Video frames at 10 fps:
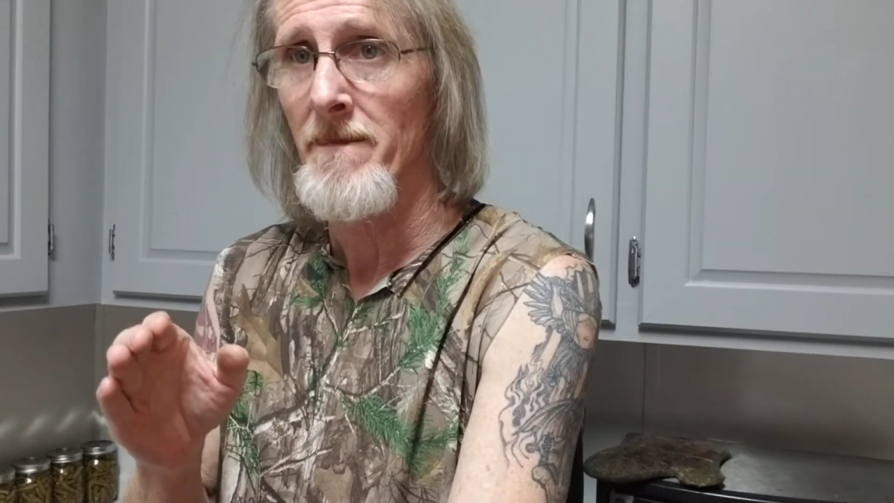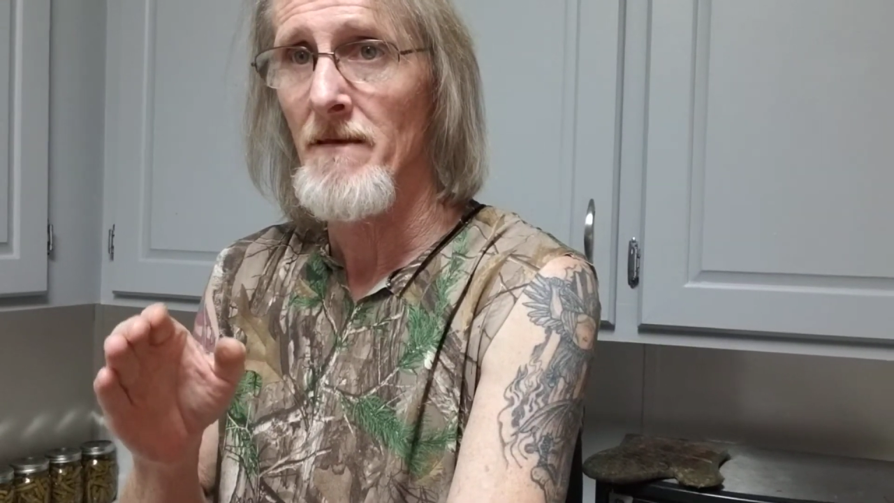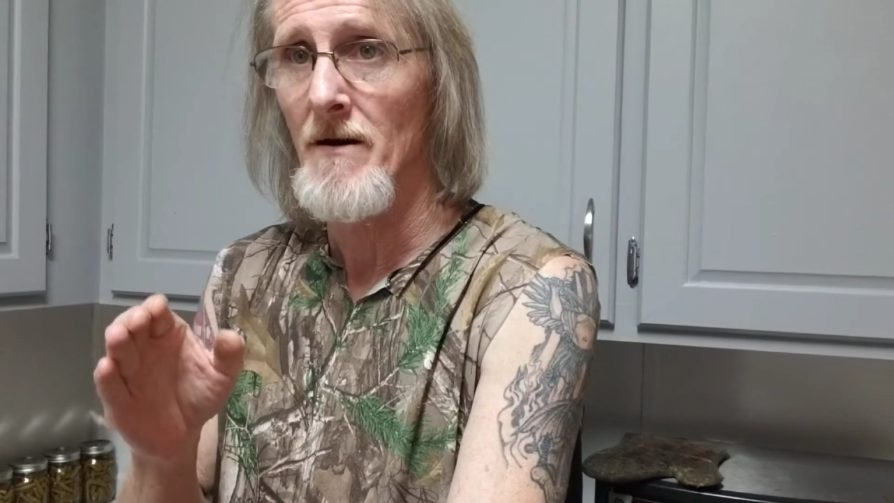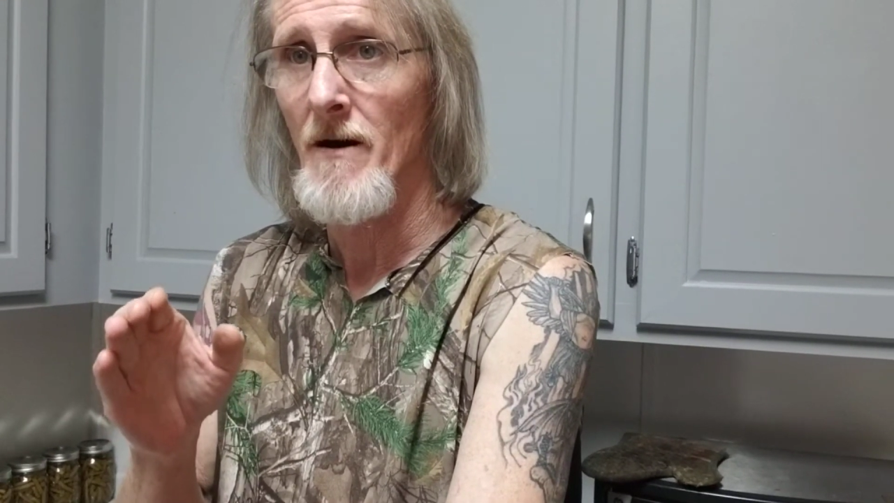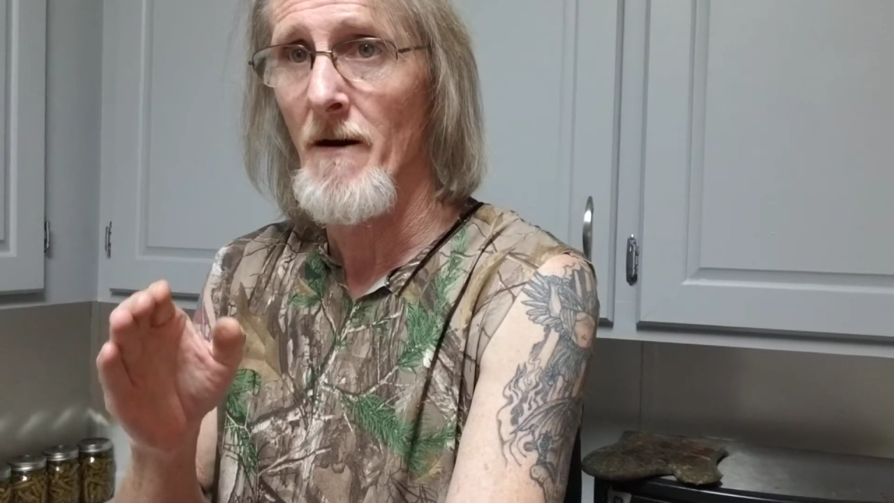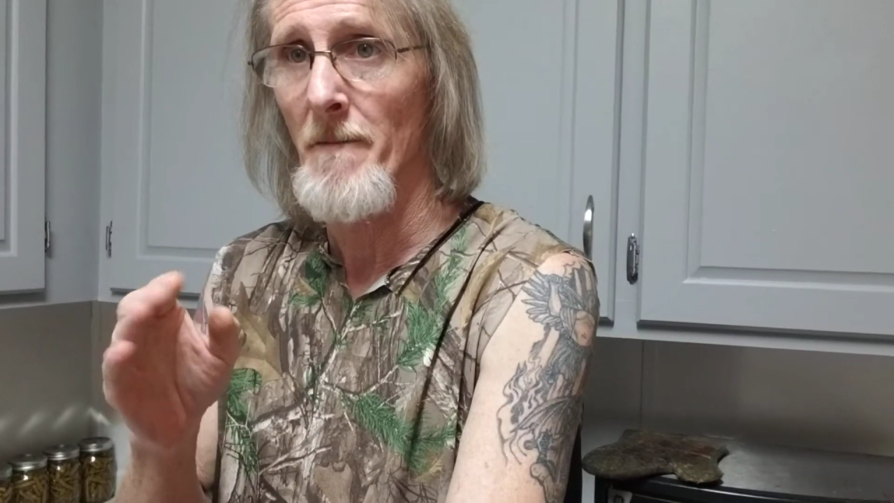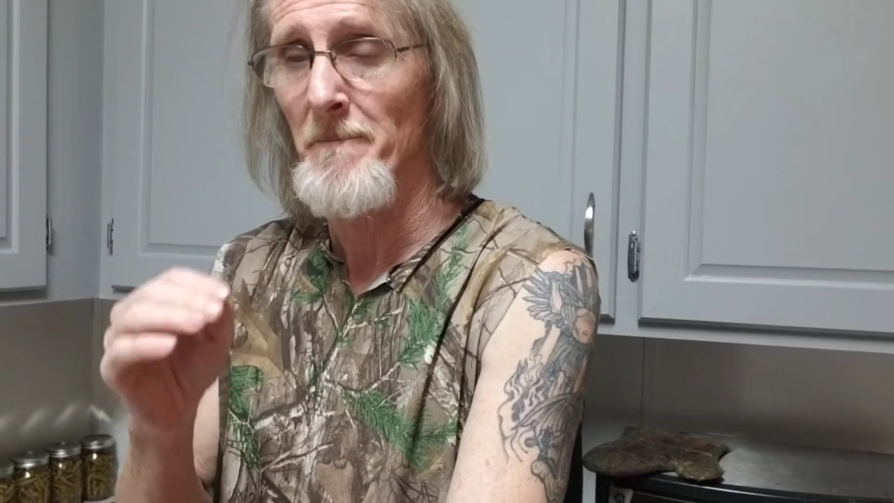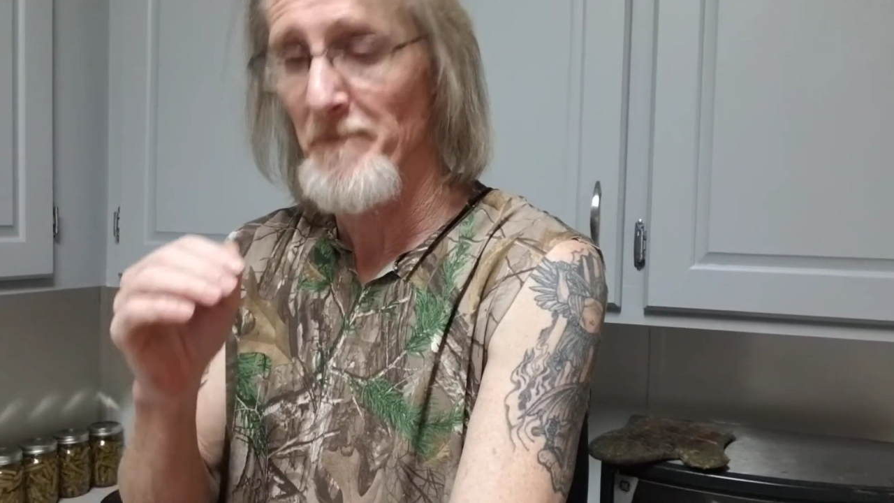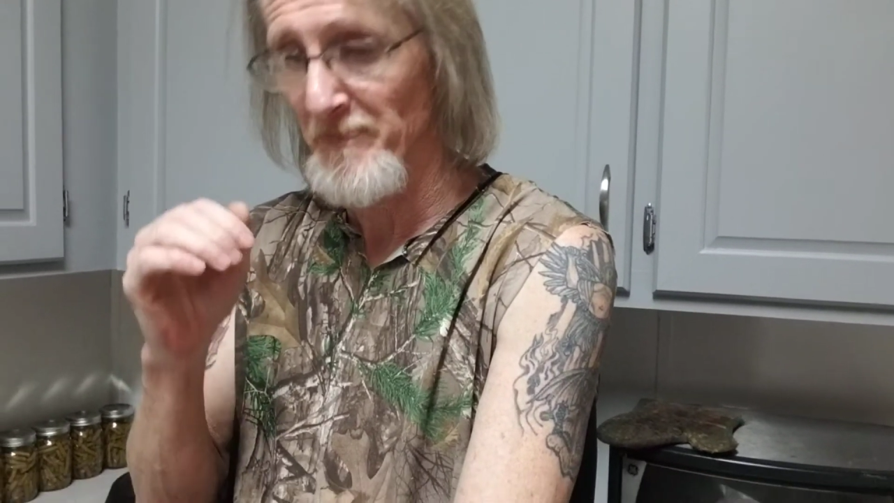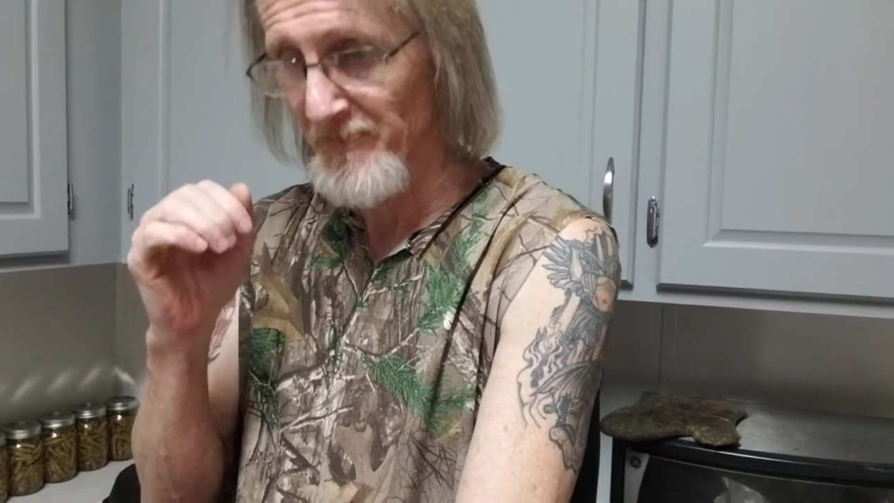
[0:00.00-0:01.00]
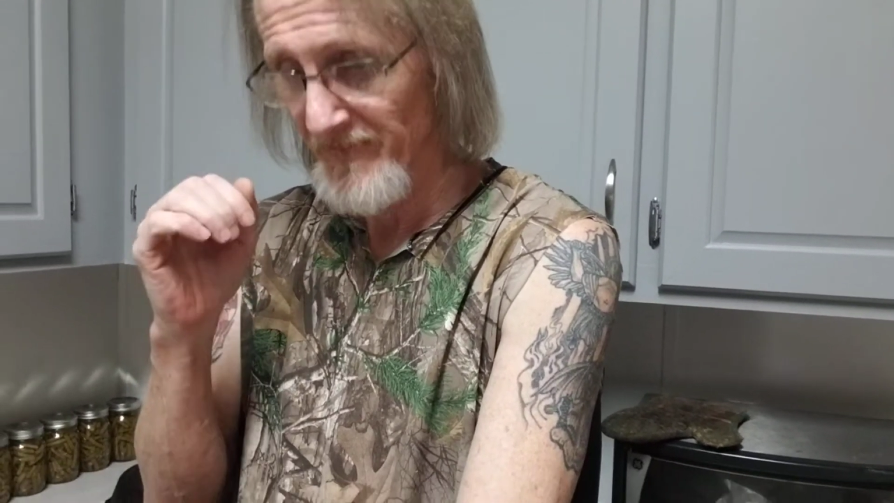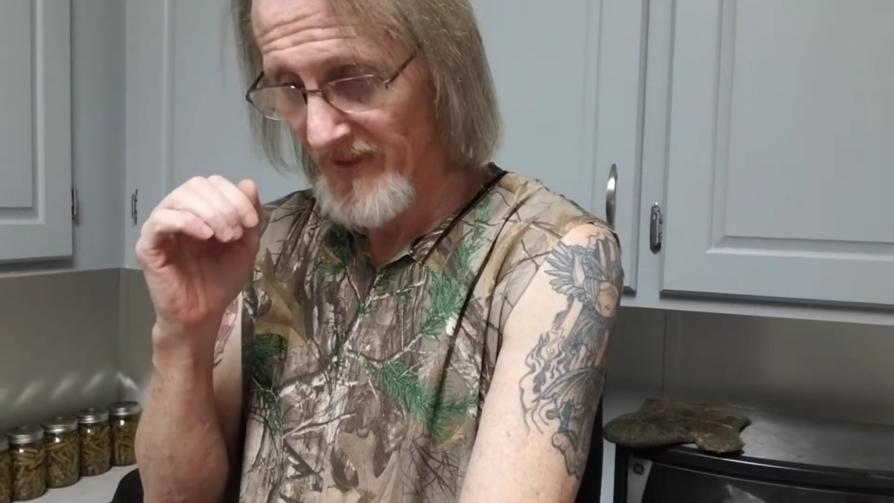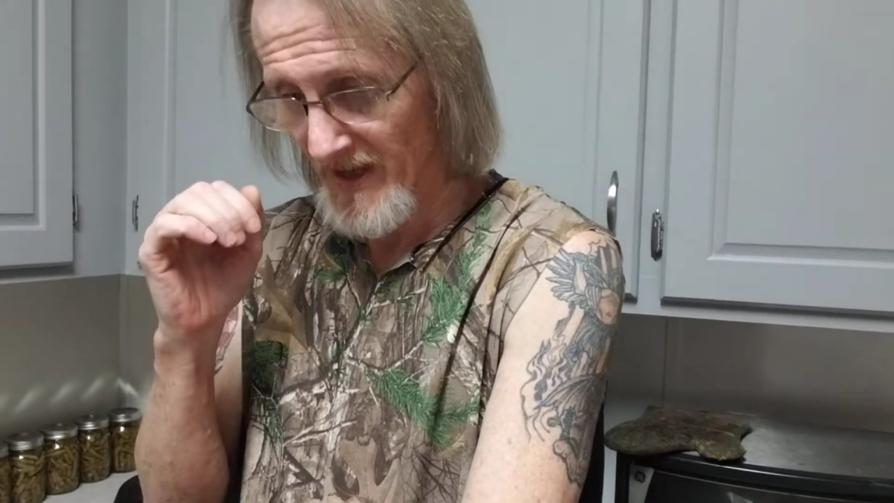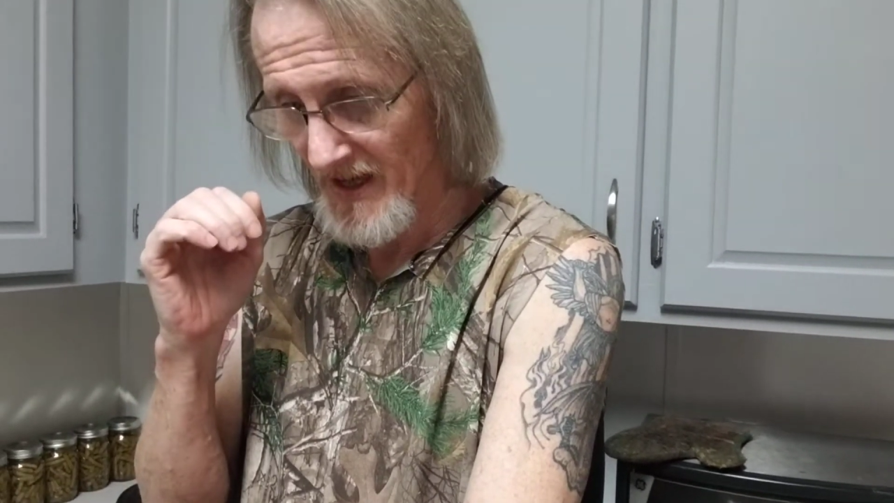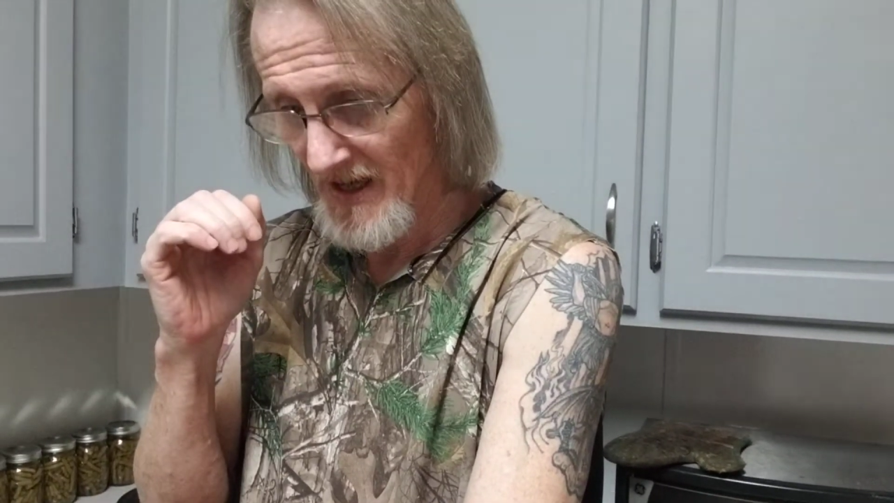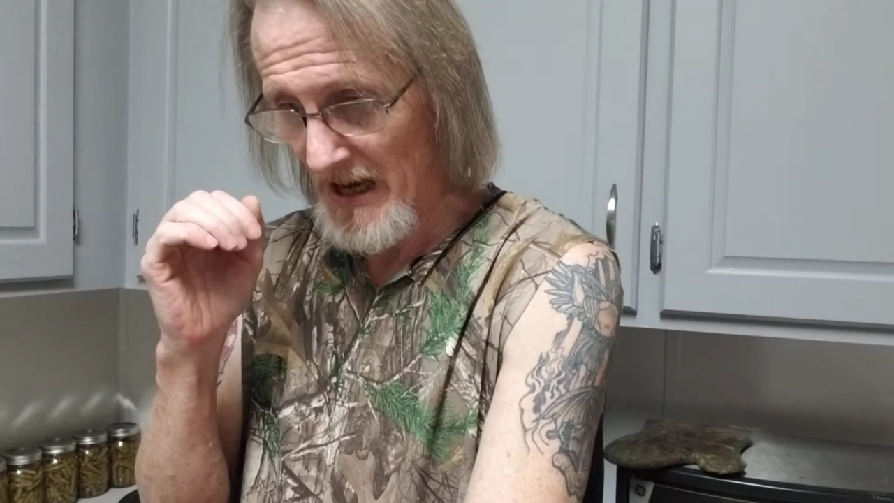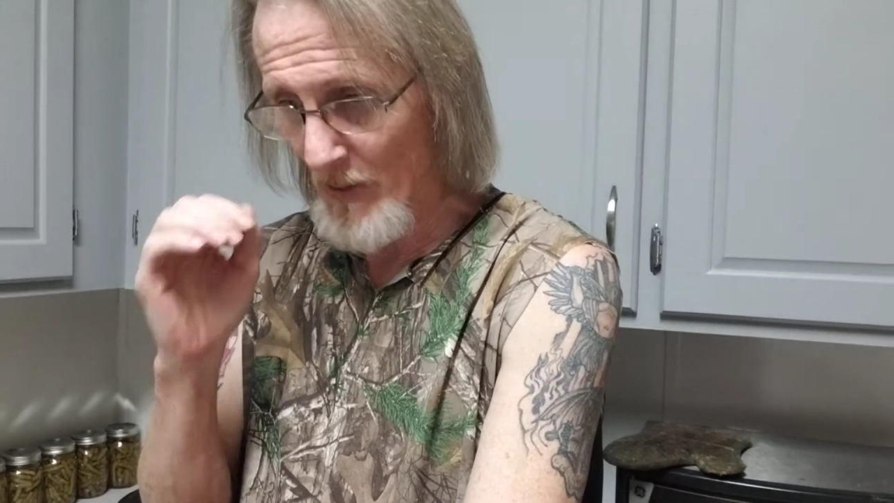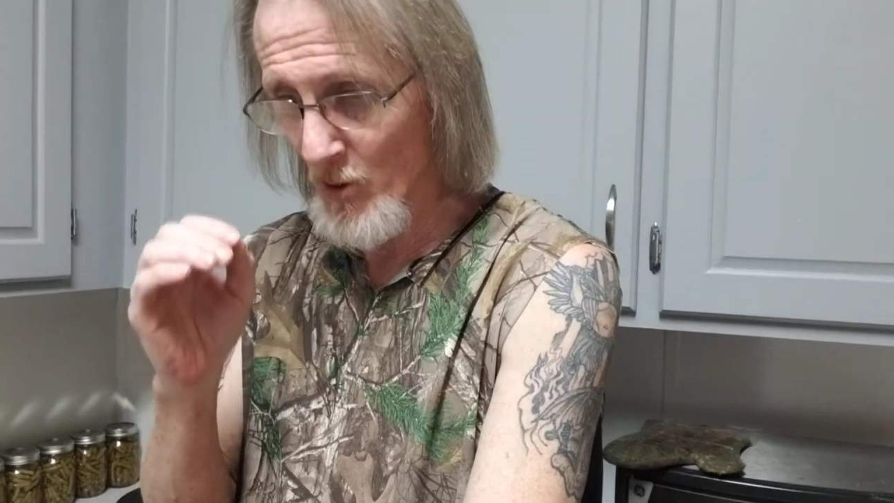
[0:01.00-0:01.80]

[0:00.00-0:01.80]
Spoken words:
I will